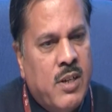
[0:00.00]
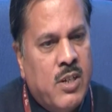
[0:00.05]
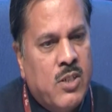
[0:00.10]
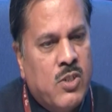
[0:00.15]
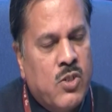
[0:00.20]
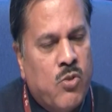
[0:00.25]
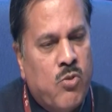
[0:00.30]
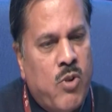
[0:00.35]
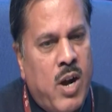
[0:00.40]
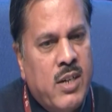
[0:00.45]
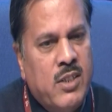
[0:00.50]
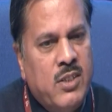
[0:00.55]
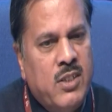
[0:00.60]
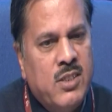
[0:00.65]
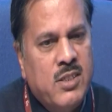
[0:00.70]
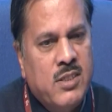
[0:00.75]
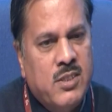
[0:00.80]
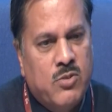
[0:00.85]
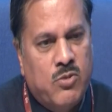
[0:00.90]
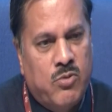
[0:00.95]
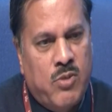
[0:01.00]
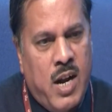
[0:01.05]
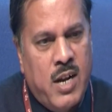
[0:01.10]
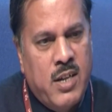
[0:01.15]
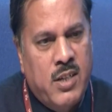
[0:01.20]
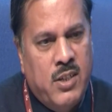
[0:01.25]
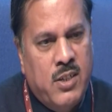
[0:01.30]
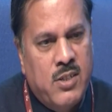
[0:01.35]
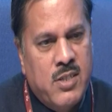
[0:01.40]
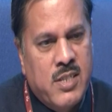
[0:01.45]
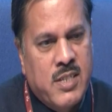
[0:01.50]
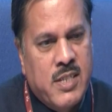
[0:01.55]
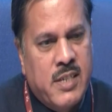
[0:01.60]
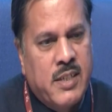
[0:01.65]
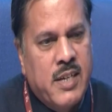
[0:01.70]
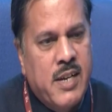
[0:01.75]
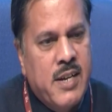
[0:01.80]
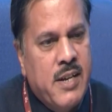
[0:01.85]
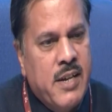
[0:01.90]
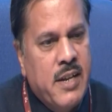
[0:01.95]
So what does
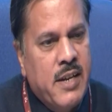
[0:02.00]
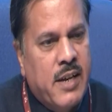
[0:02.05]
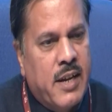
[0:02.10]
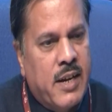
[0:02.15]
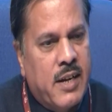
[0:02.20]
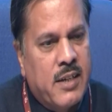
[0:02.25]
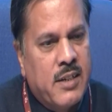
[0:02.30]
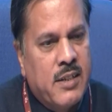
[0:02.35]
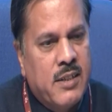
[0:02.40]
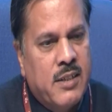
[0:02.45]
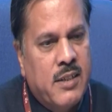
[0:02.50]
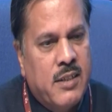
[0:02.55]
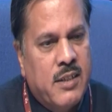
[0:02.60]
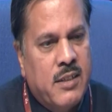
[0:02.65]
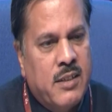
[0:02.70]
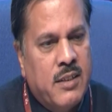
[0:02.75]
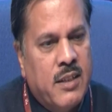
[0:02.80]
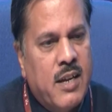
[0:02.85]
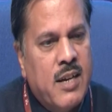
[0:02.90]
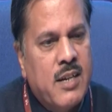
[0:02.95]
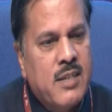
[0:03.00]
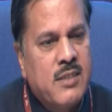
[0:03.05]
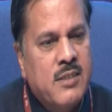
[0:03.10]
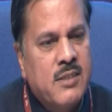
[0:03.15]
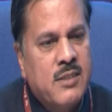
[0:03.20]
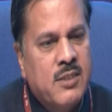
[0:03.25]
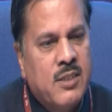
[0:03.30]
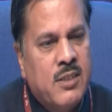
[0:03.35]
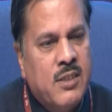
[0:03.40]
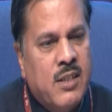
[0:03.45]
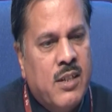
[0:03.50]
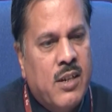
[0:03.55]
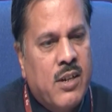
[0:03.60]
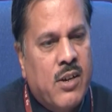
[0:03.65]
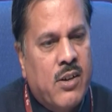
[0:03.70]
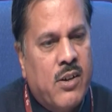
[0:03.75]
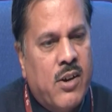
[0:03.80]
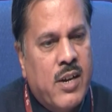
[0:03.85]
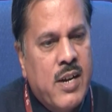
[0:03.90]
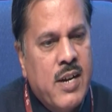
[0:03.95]
it indicate? That
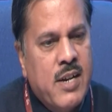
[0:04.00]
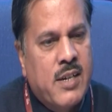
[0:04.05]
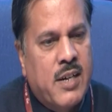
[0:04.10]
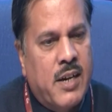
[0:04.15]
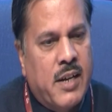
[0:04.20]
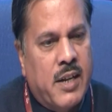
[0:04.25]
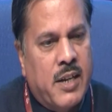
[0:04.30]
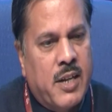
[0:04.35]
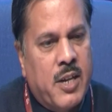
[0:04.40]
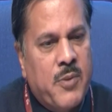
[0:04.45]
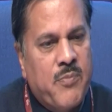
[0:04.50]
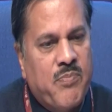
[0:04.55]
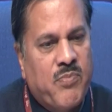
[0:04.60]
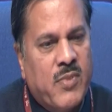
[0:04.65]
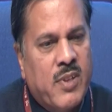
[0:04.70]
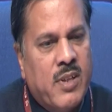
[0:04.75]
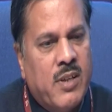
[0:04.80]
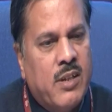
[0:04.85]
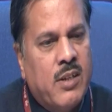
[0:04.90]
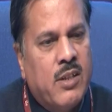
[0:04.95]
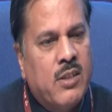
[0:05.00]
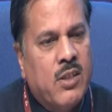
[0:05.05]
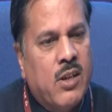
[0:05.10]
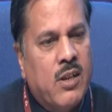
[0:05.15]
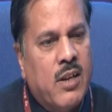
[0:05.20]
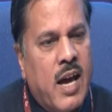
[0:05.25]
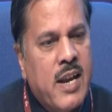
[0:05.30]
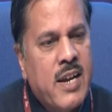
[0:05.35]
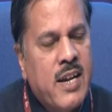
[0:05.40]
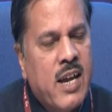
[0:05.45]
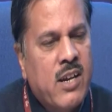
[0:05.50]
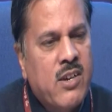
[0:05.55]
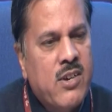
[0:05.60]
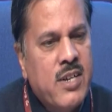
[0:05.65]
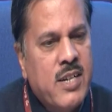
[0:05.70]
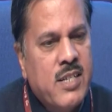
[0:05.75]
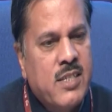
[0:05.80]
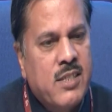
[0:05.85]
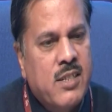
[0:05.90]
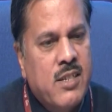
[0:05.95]
currently the La Nina
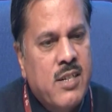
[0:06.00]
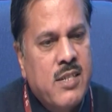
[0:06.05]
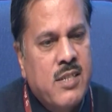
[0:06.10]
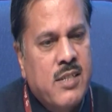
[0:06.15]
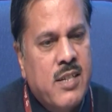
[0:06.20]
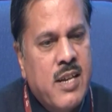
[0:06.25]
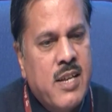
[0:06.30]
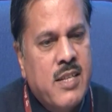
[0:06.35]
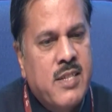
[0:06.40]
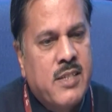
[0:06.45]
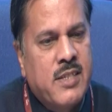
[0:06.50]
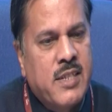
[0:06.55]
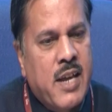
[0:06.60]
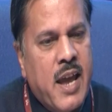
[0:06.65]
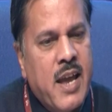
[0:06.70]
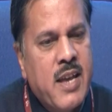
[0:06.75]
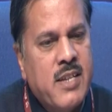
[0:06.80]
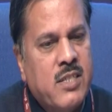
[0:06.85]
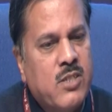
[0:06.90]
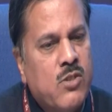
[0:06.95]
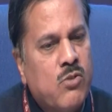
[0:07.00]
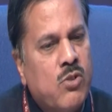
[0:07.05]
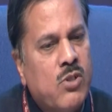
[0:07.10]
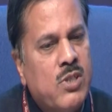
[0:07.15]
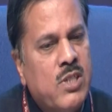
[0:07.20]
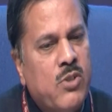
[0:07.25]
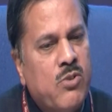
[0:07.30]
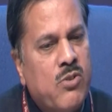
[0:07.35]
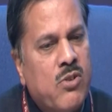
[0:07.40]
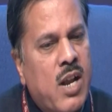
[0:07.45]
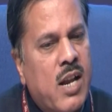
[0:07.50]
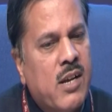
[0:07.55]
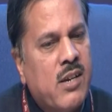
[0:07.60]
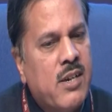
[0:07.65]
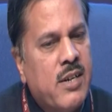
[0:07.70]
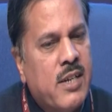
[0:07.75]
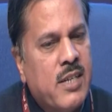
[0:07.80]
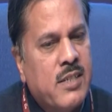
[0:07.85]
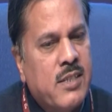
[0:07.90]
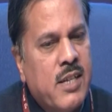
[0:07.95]
conditions has changed to the neutral
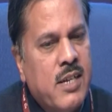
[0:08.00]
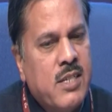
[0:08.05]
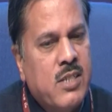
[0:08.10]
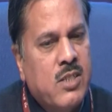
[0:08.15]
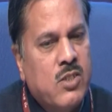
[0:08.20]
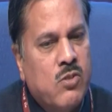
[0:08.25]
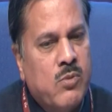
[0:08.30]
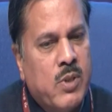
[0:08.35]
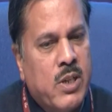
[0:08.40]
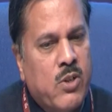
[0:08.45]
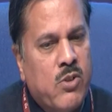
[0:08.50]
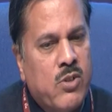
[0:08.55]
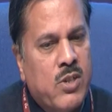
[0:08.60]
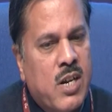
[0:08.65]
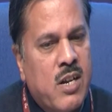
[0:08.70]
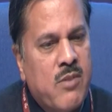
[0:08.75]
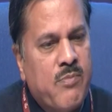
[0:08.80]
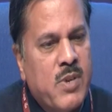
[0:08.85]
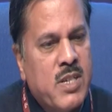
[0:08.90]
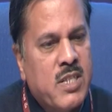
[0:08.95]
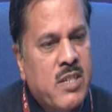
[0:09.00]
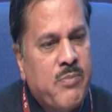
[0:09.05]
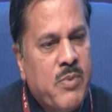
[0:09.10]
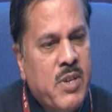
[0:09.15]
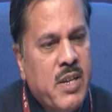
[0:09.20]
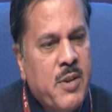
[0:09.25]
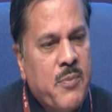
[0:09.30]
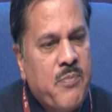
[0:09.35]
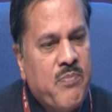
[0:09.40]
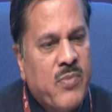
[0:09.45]
conditions over equatorial Pacific,